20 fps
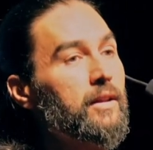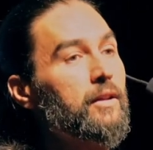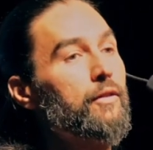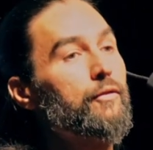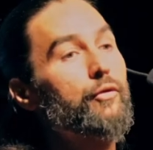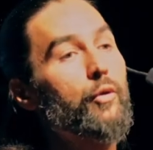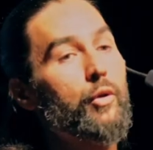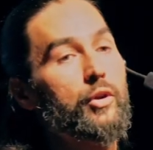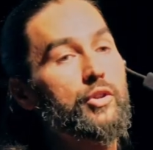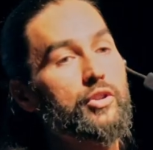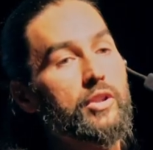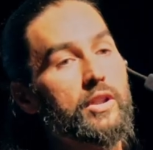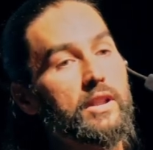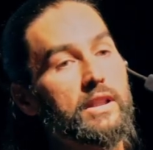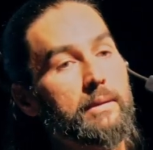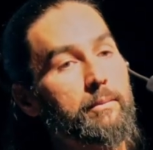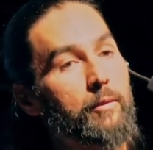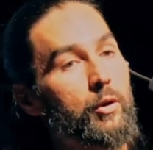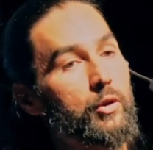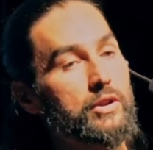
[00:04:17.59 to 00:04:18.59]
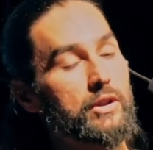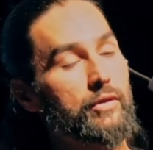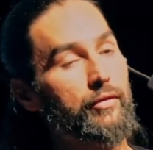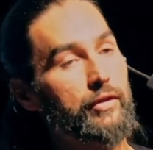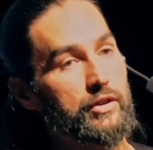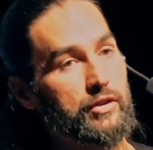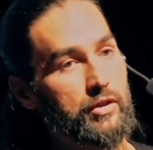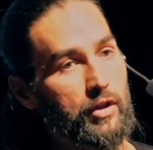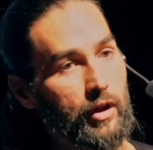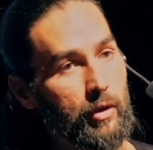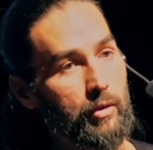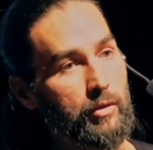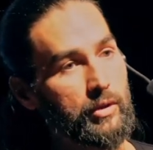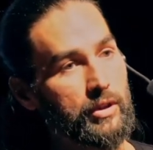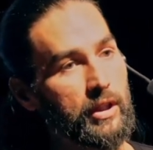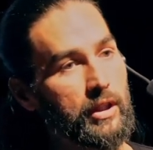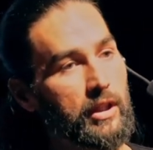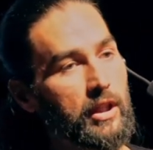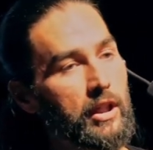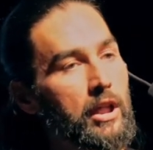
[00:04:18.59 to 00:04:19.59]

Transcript: Fortunately, most of us don't.